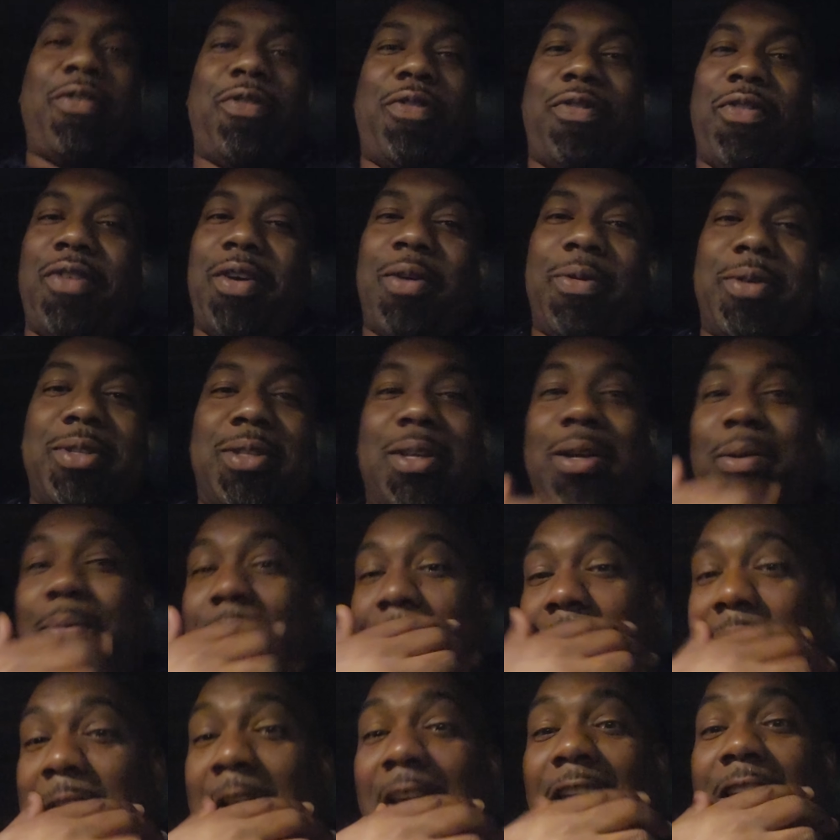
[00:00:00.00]
if it was a little
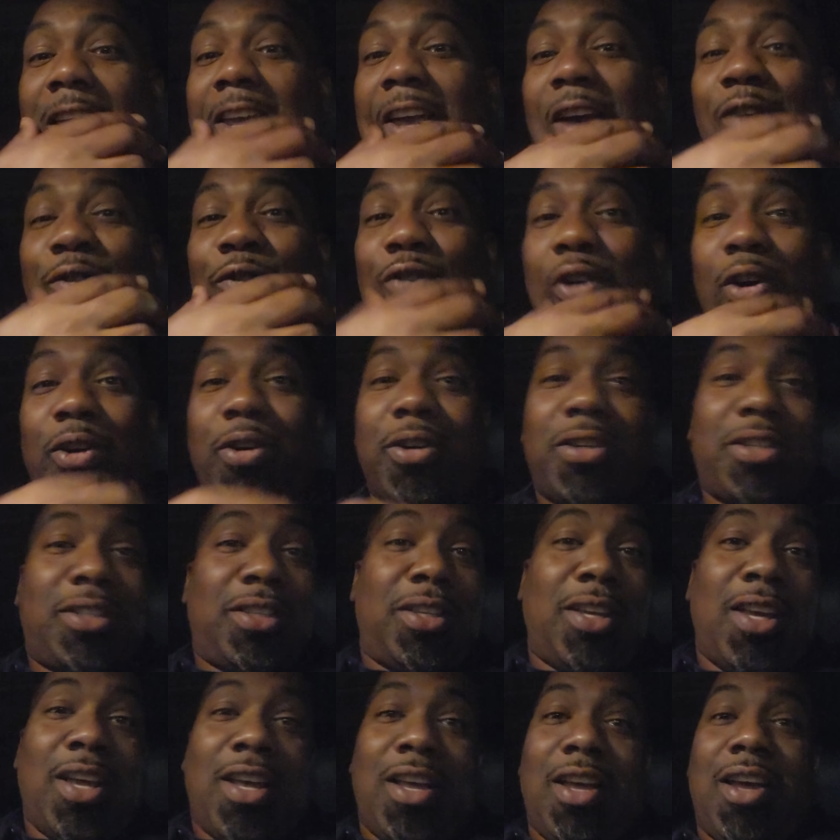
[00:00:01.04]
bit shaky at
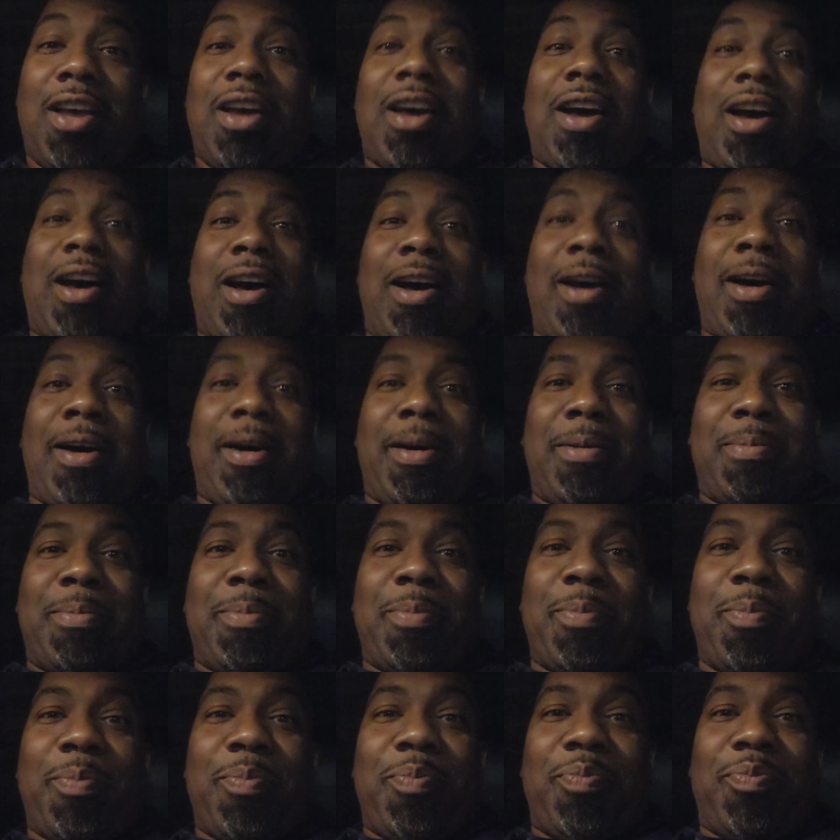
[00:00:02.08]
first,
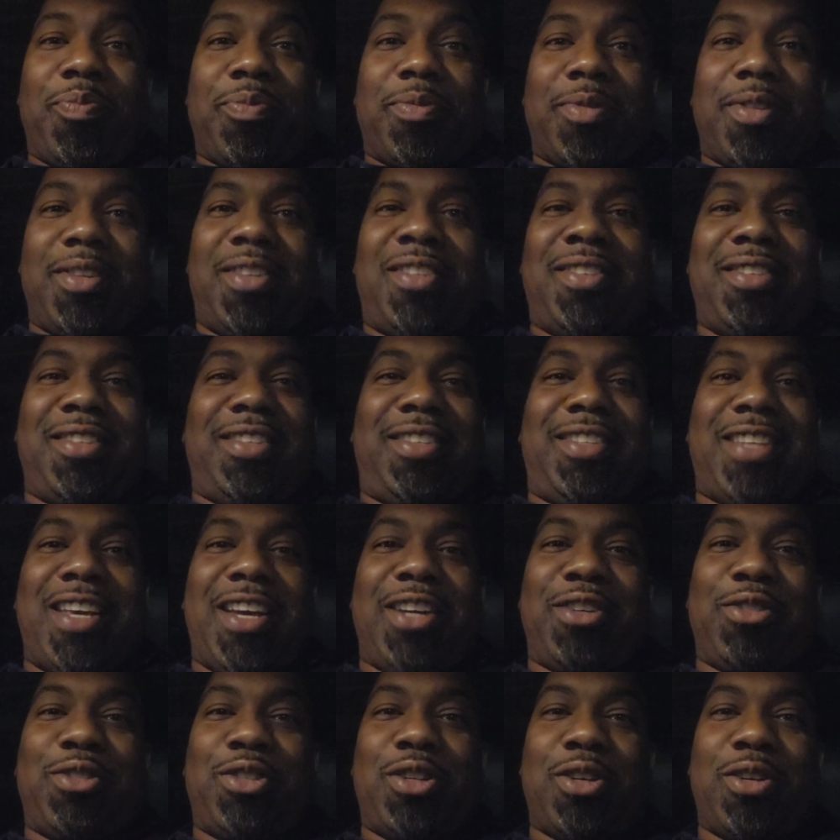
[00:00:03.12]

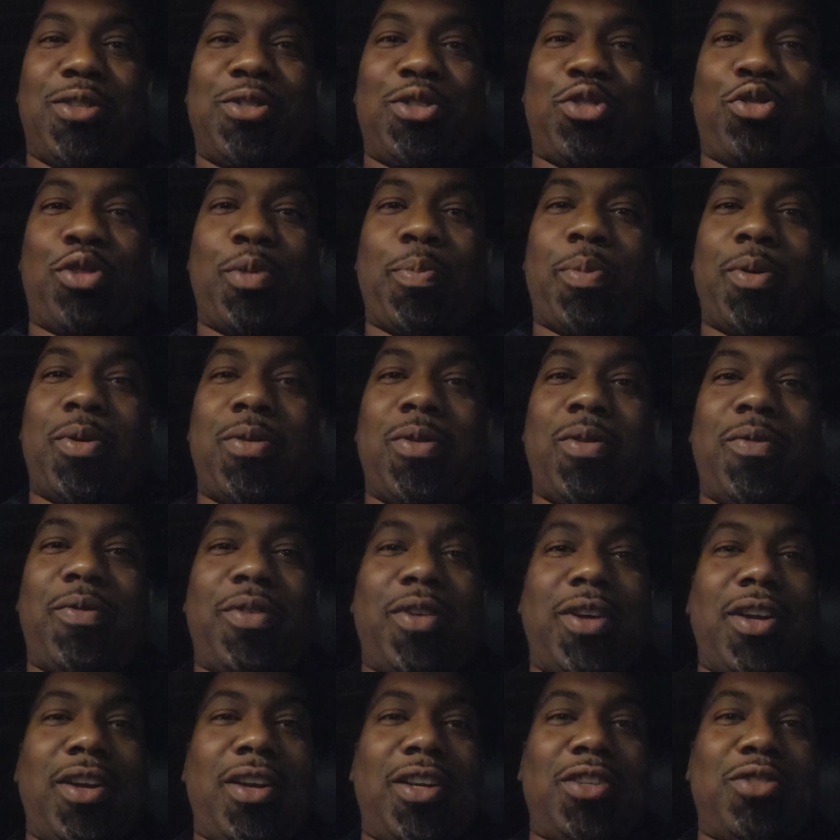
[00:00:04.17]
Daniel Jones tripping
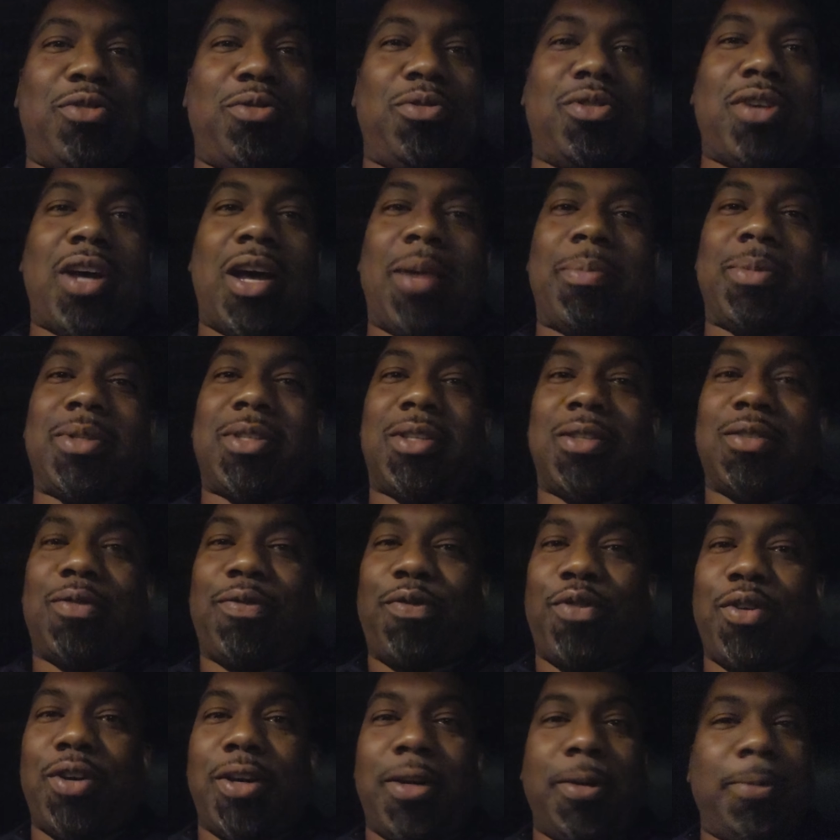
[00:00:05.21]
over Andrew Thomas's
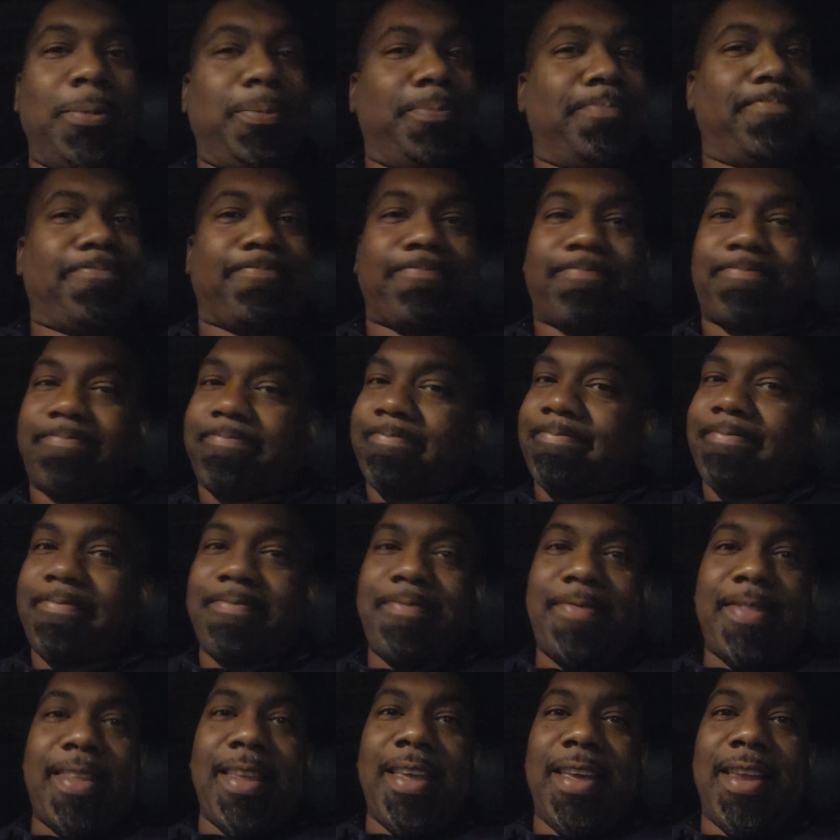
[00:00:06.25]
foot,
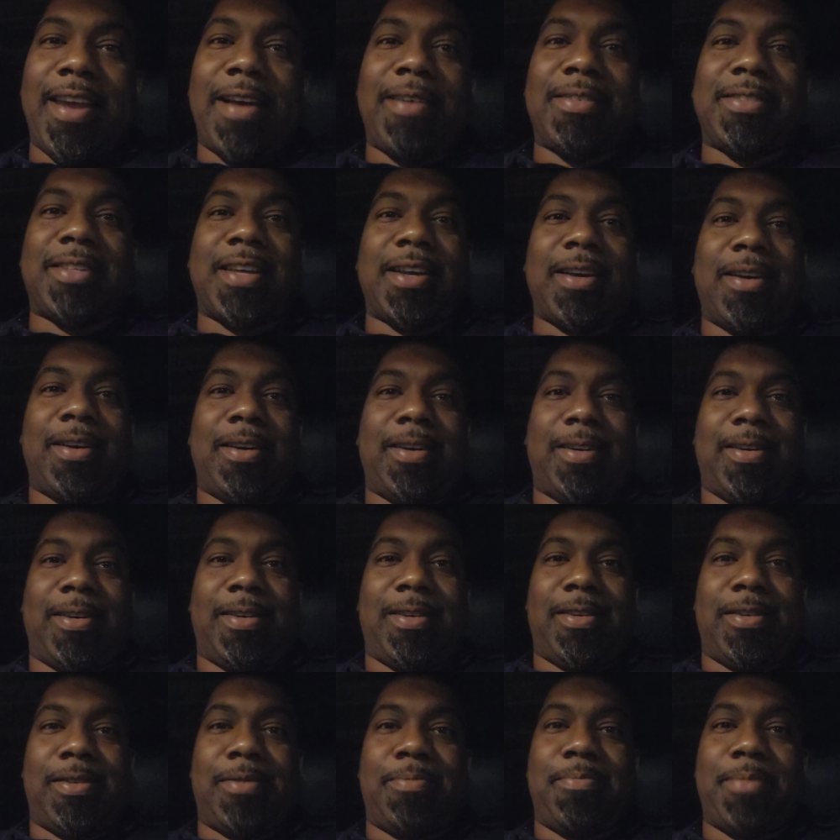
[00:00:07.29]
and I was like,
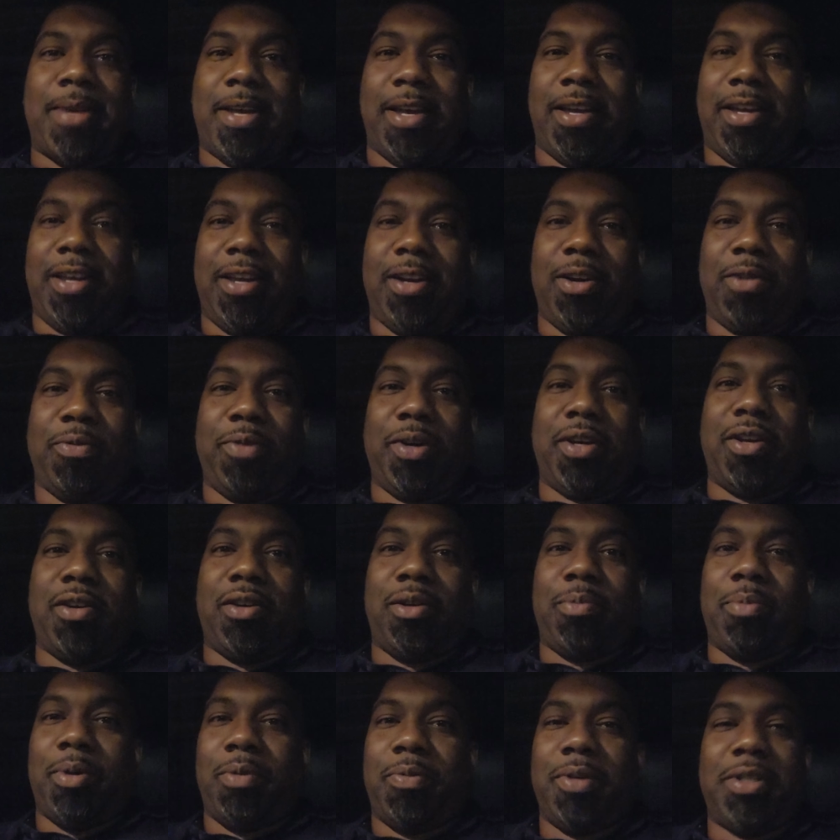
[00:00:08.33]
oh, man, here we
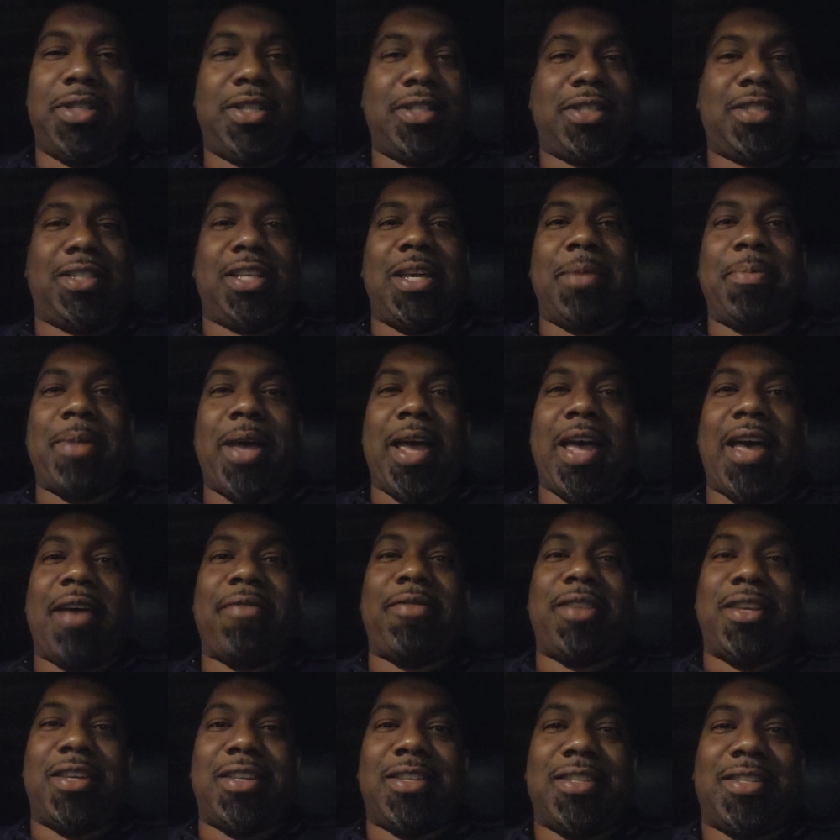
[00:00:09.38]
go. But we just seem to
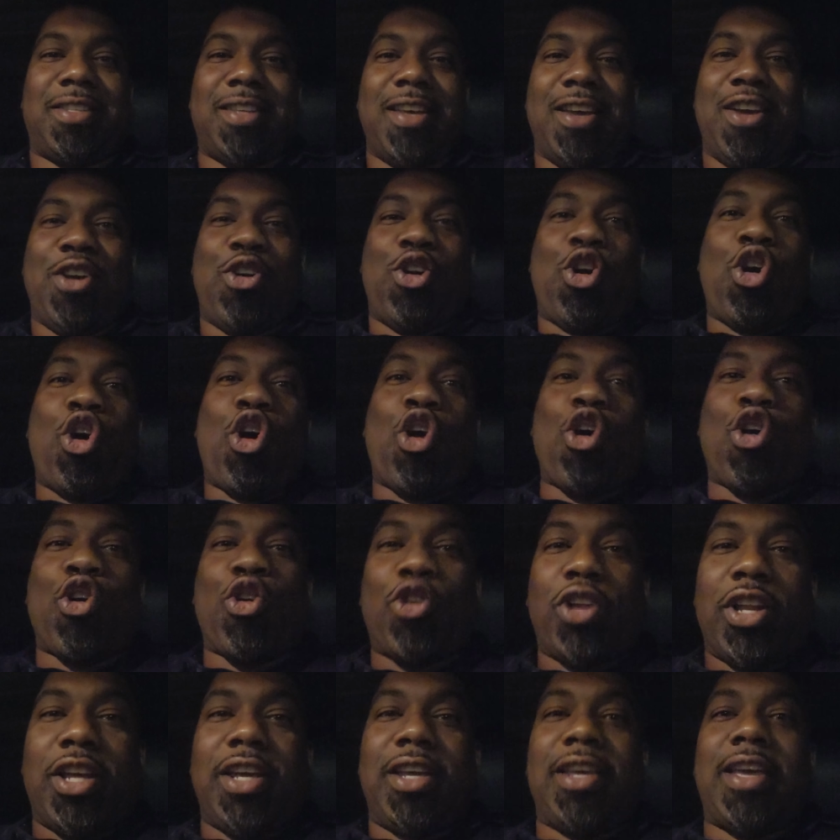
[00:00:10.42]
have this
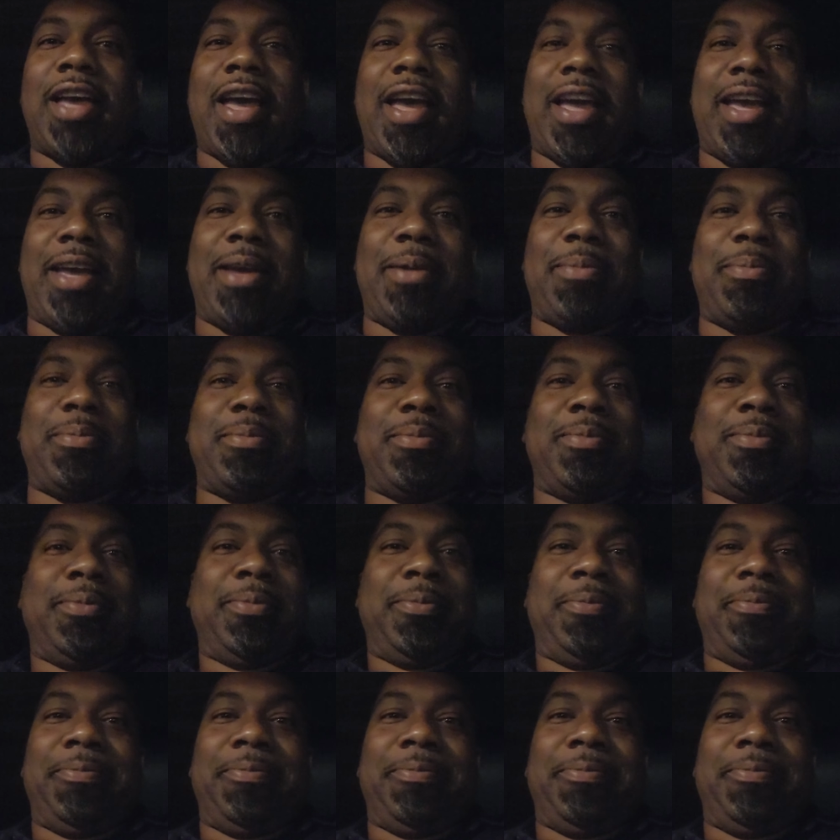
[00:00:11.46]
early game